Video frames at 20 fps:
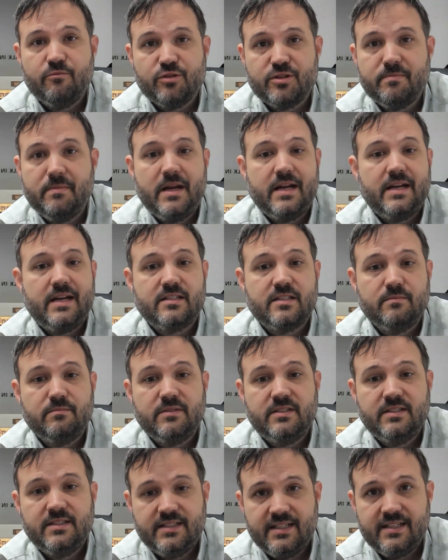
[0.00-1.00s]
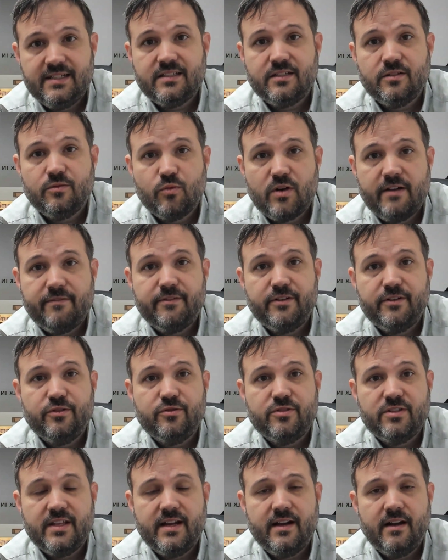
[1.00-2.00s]
was making some decent
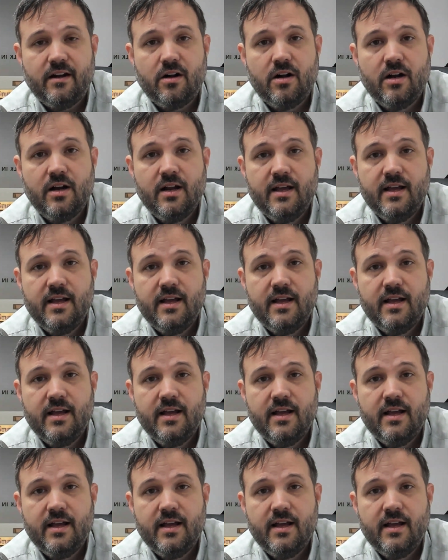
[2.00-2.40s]
revenues there,